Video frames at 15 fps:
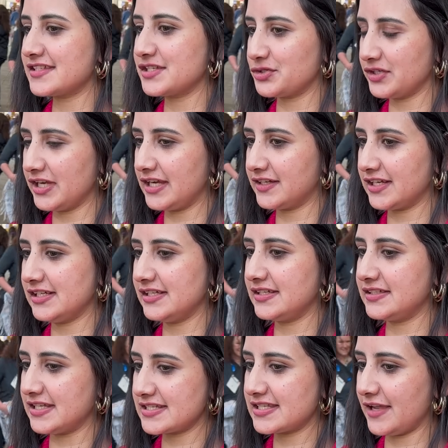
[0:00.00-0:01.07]

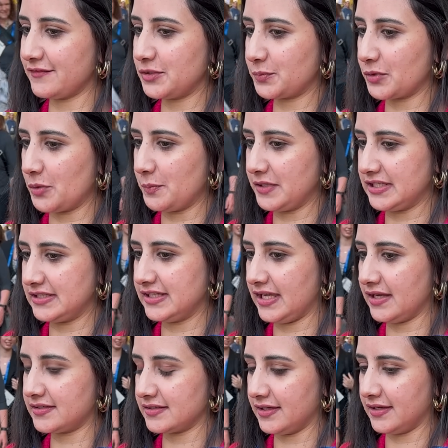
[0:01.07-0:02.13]
Acetonitrile does have the property
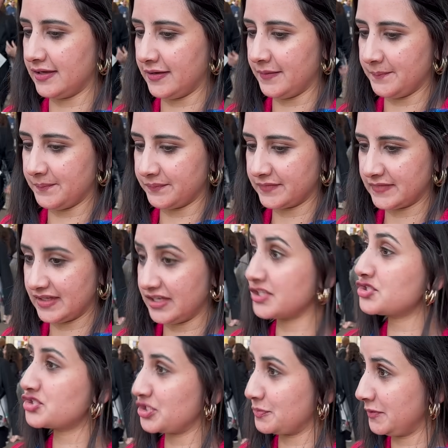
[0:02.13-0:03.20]
that um, it
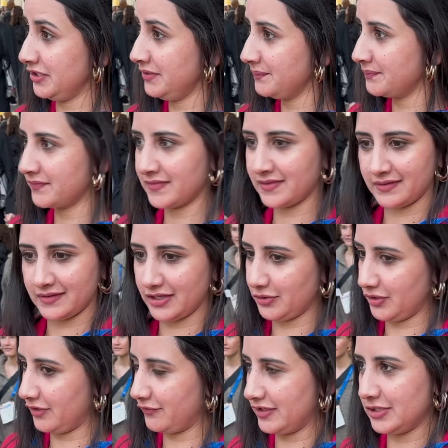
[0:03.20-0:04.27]
is cheaper. Okay.
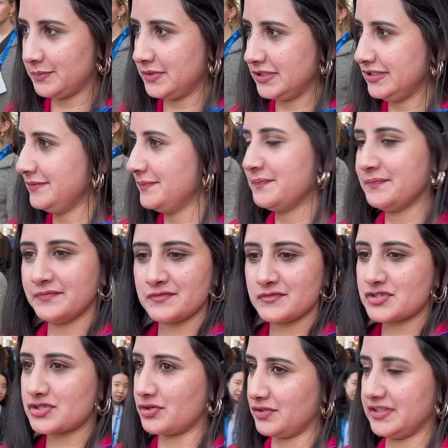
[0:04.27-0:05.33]
Available
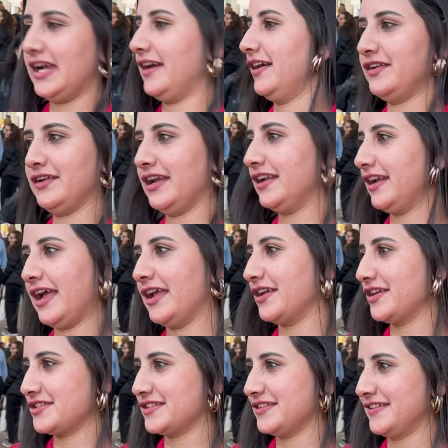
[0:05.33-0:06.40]
so yeah, I, I we
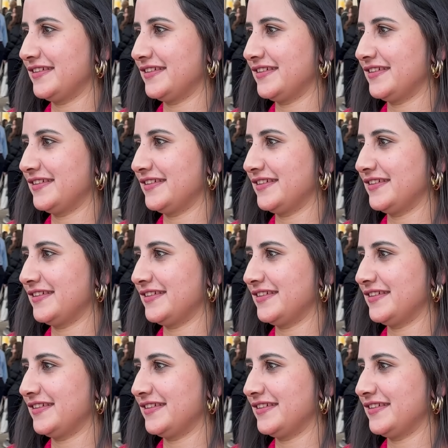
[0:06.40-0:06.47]
love that.